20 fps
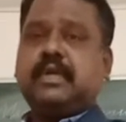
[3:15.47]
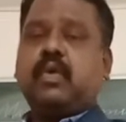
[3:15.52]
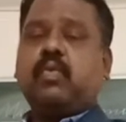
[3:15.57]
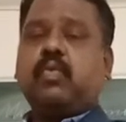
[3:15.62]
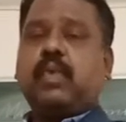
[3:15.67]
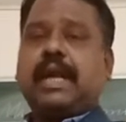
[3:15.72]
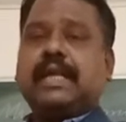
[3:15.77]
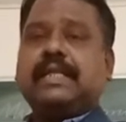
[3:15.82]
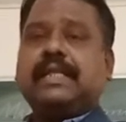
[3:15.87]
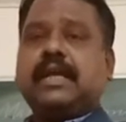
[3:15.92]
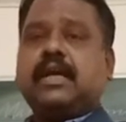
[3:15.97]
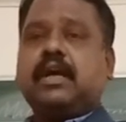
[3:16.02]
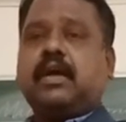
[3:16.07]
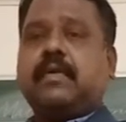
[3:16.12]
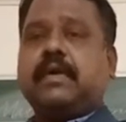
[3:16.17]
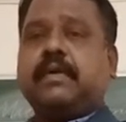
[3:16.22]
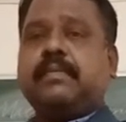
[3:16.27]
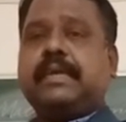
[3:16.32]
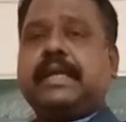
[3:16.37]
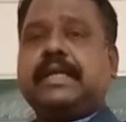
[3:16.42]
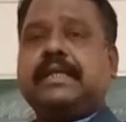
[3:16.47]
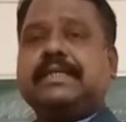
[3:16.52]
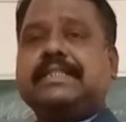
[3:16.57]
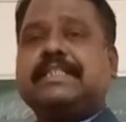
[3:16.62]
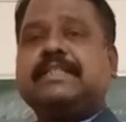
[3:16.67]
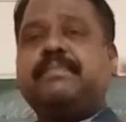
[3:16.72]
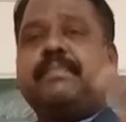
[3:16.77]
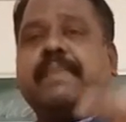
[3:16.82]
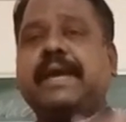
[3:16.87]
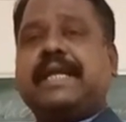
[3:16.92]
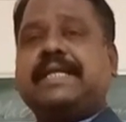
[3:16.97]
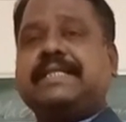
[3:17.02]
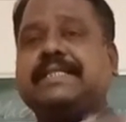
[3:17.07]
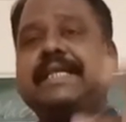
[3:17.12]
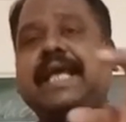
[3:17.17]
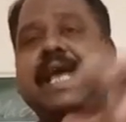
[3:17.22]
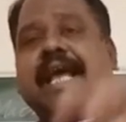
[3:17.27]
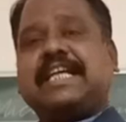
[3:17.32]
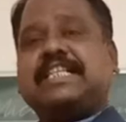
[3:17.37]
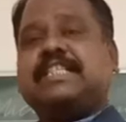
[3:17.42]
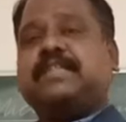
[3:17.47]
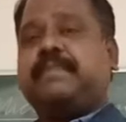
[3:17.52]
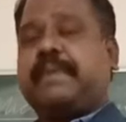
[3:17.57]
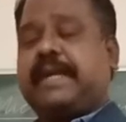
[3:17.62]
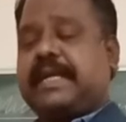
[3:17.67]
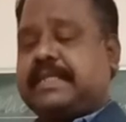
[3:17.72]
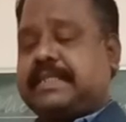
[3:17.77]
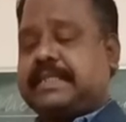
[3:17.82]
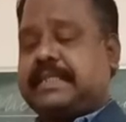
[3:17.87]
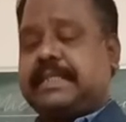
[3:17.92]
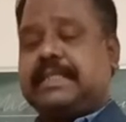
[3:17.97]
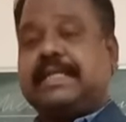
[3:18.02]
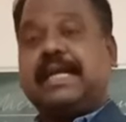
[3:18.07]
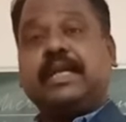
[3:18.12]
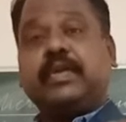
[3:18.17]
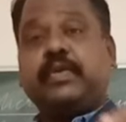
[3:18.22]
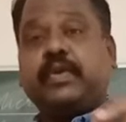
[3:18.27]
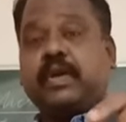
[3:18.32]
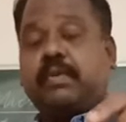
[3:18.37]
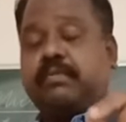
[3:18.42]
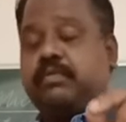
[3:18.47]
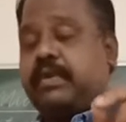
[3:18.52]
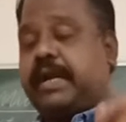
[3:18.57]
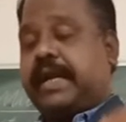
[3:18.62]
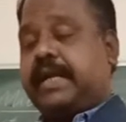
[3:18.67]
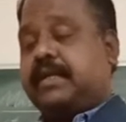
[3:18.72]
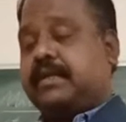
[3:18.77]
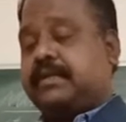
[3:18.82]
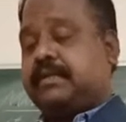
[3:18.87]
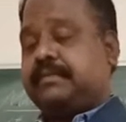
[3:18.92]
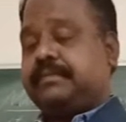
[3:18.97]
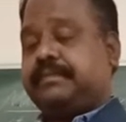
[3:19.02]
What the government spends, expense, that we have read.